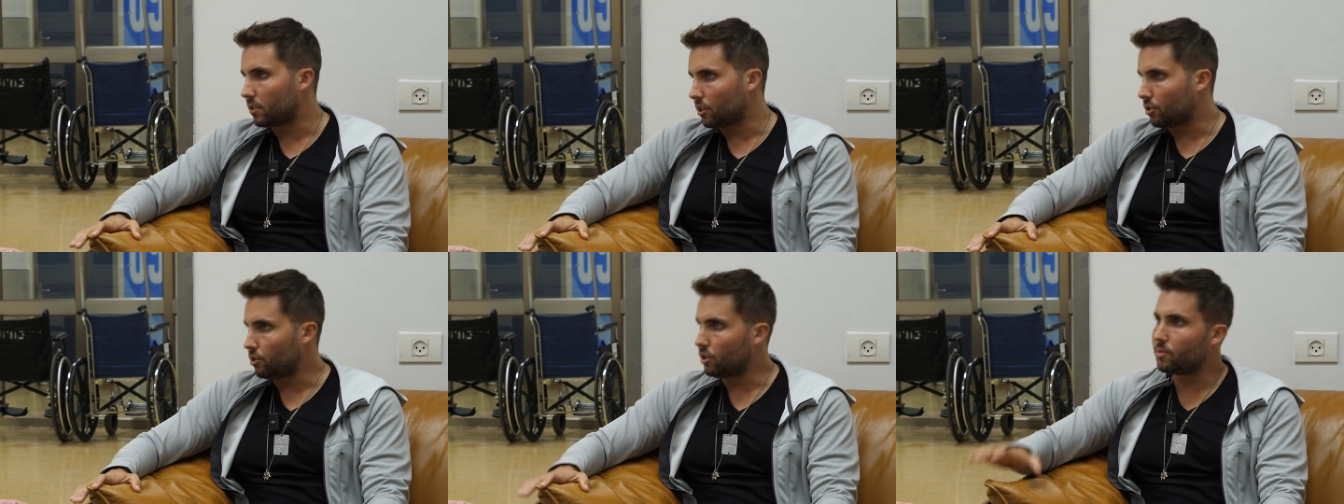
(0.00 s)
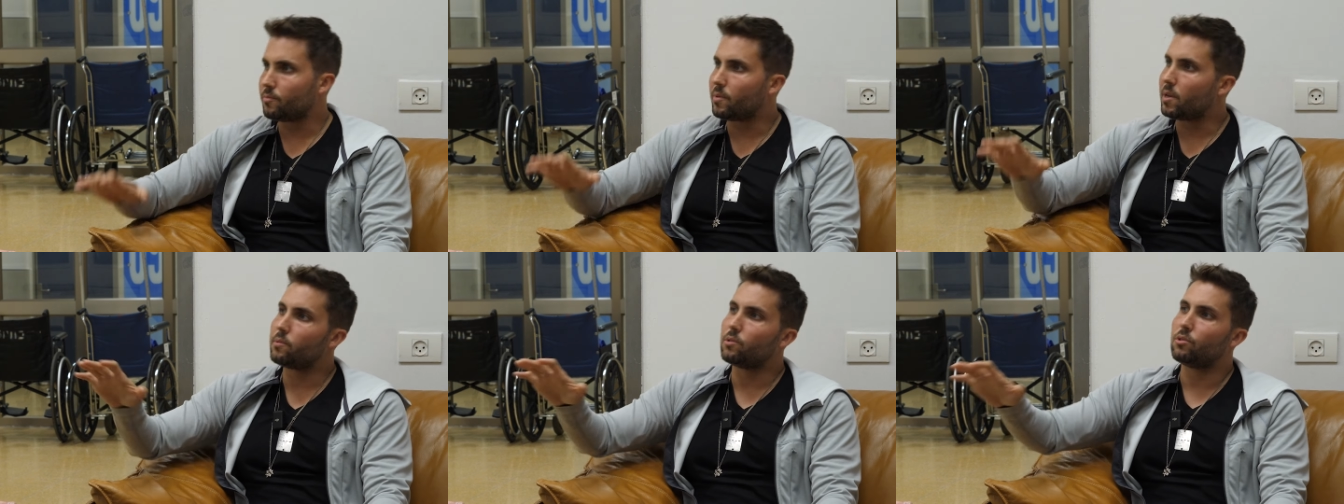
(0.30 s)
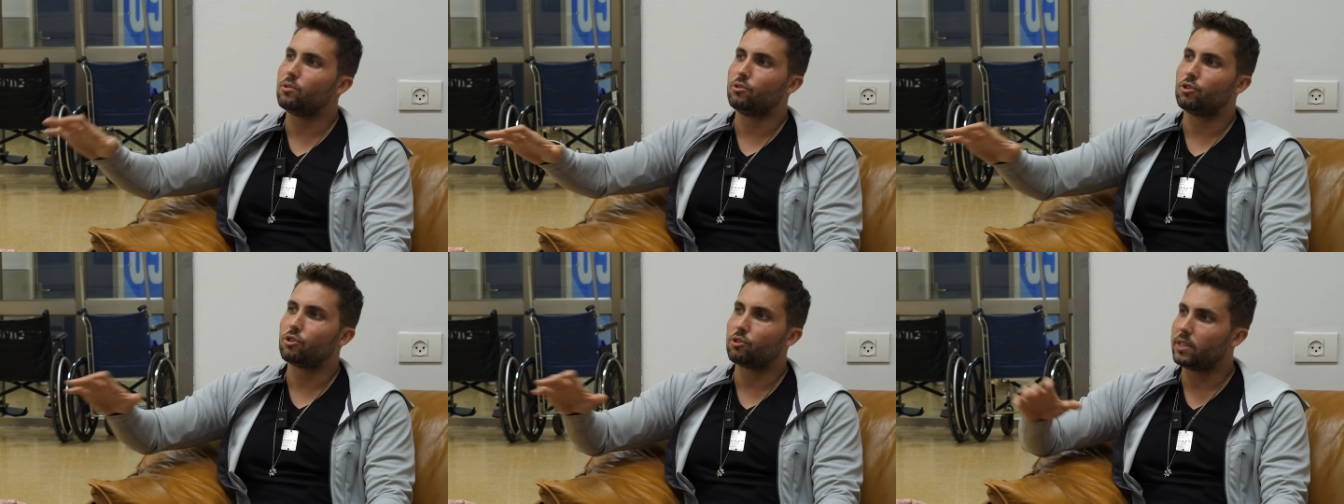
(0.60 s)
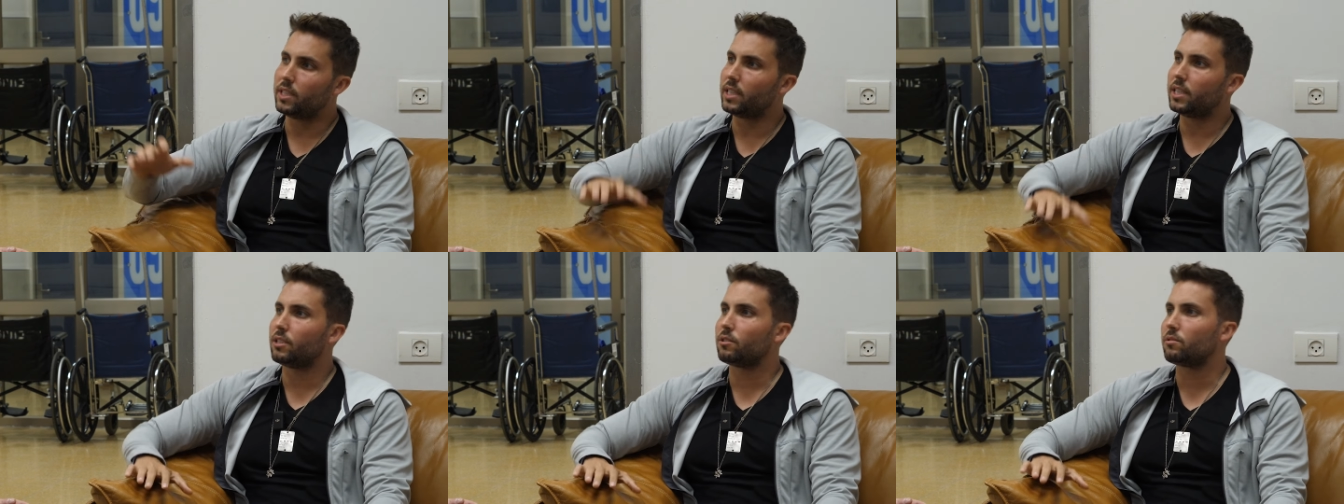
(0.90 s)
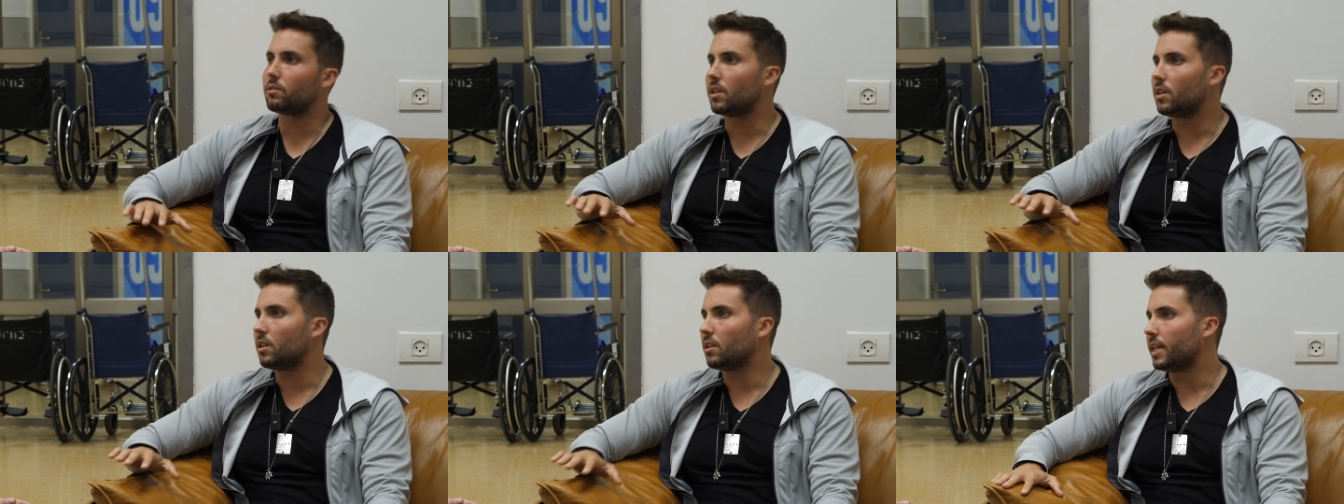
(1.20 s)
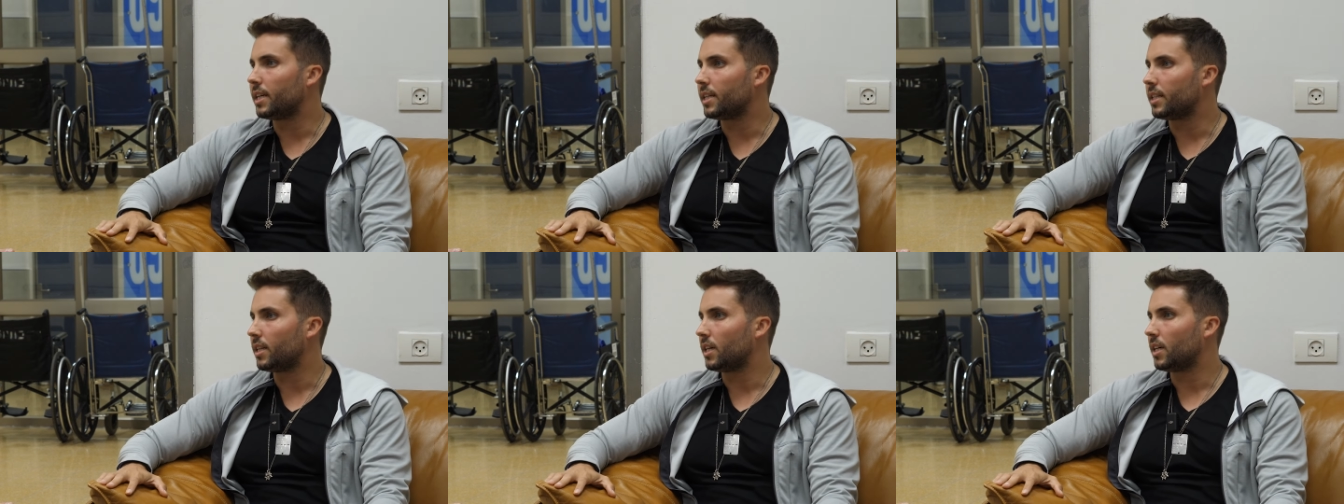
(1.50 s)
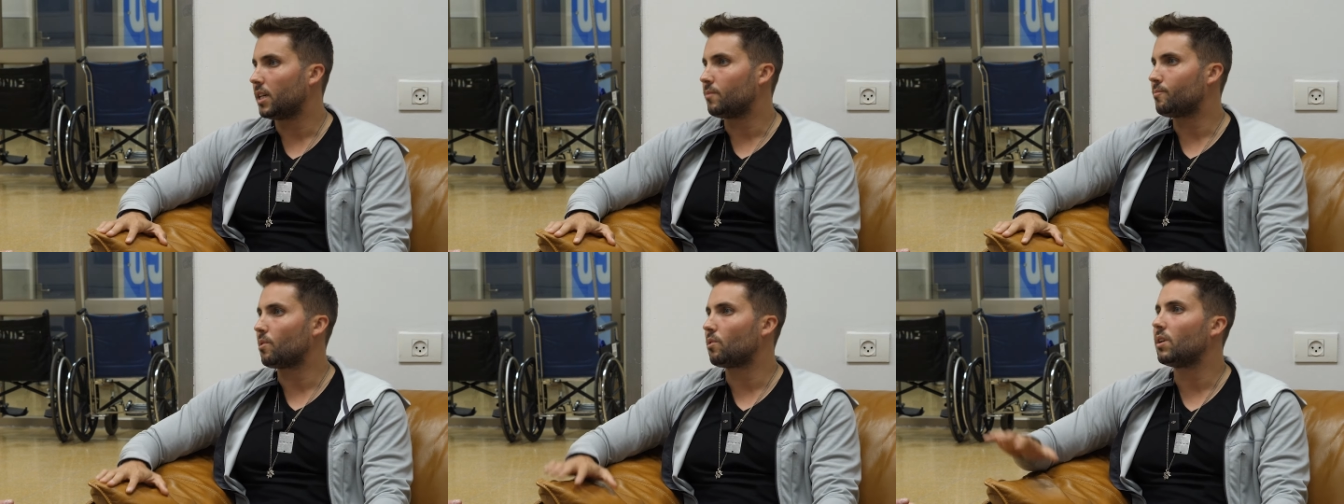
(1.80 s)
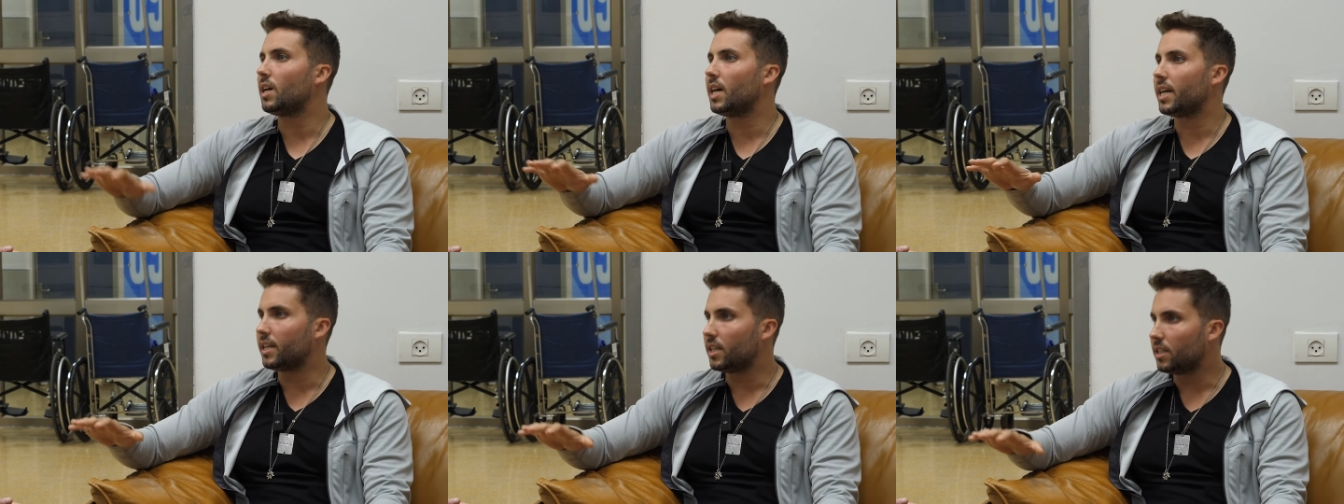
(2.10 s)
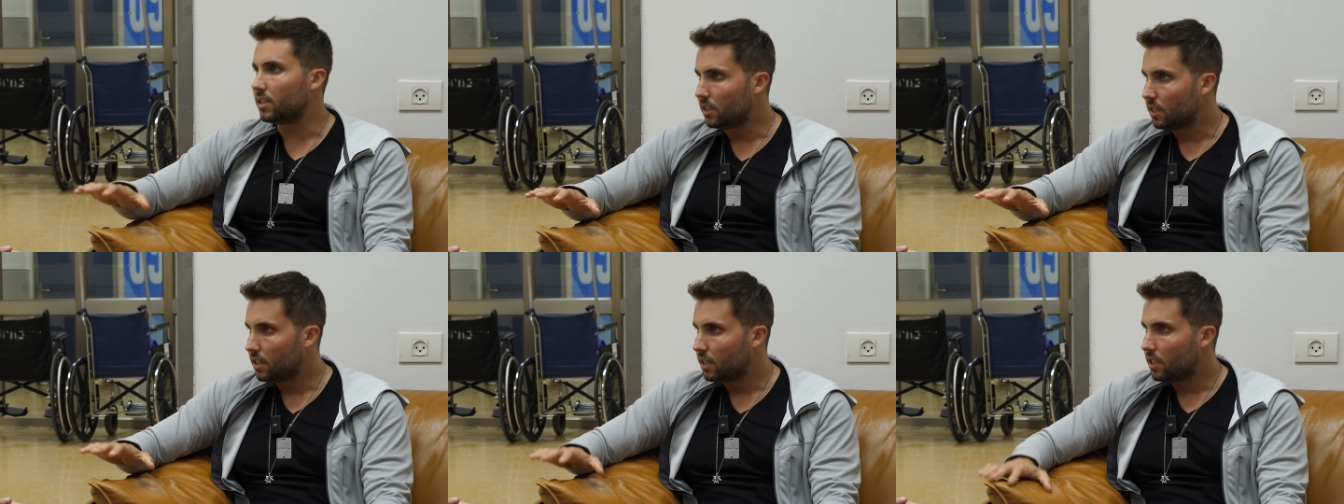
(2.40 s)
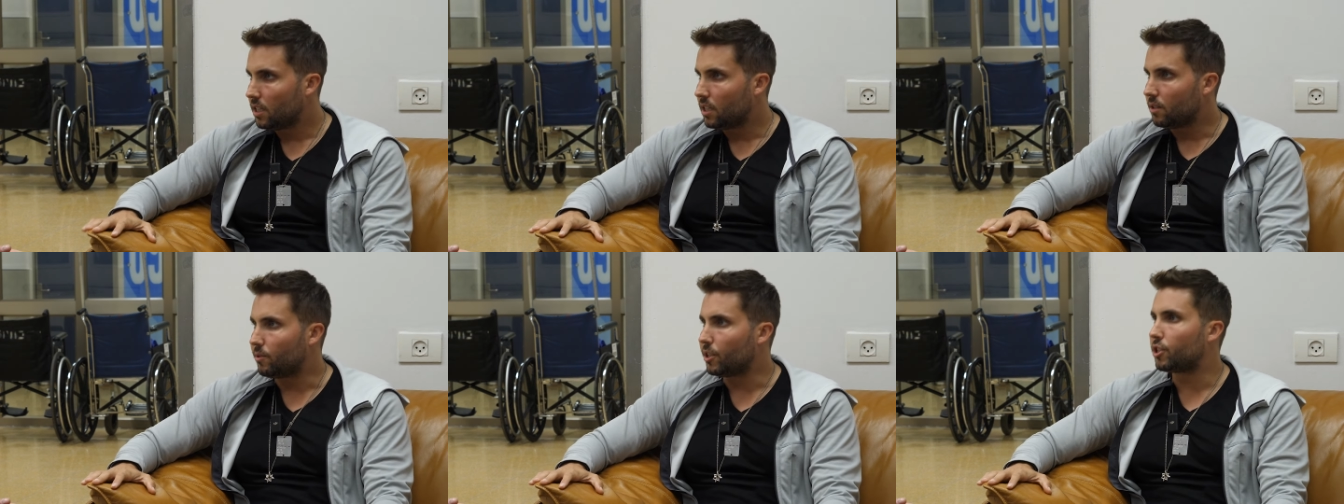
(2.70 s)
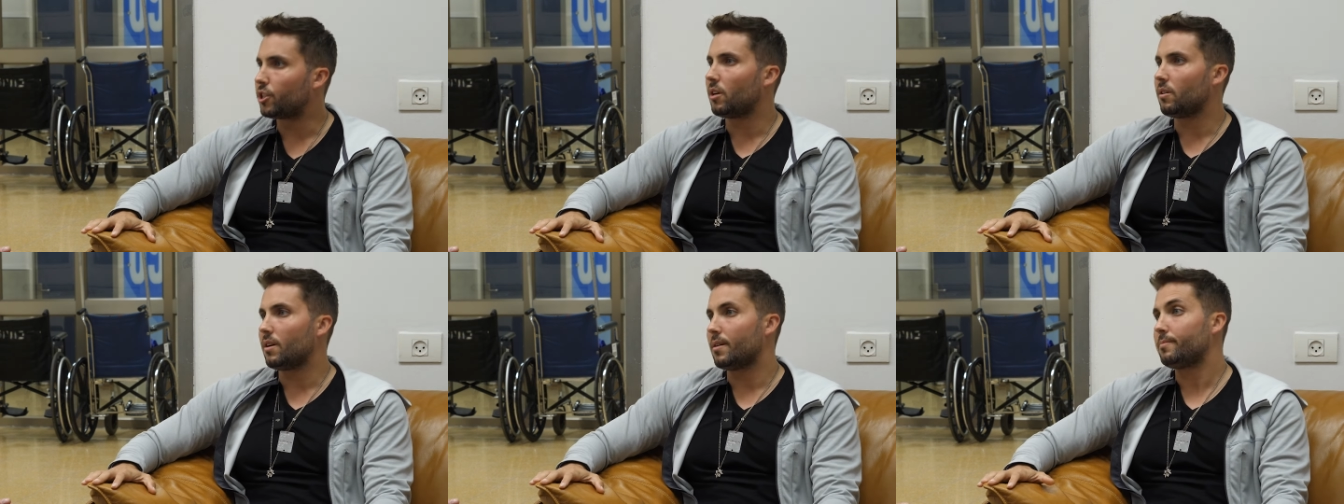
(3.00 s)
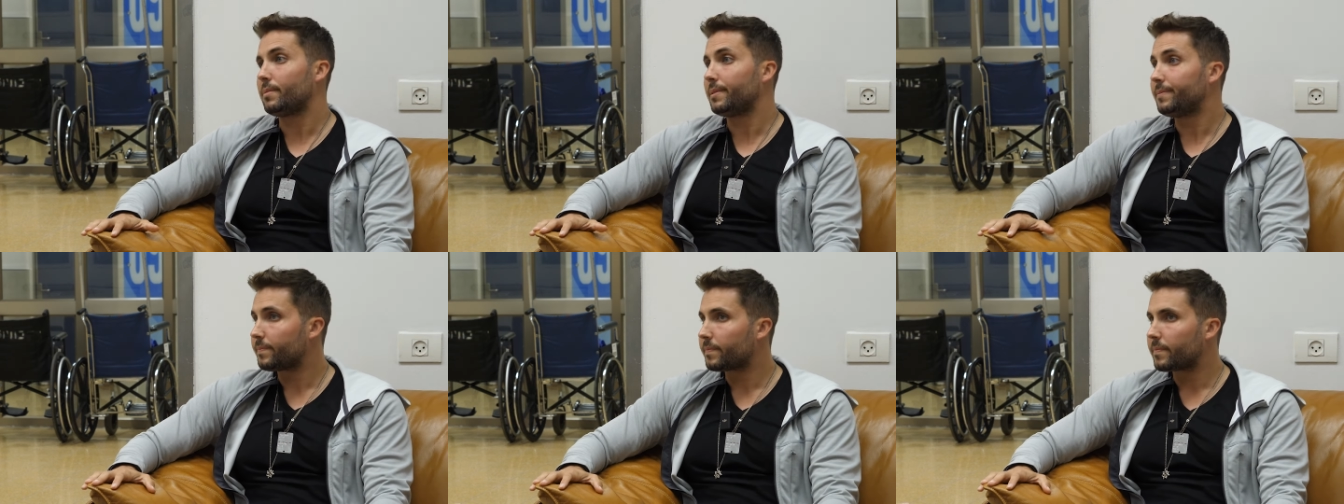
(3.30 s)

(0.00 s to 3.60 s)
including people who treat Israel like a pariah. We show up.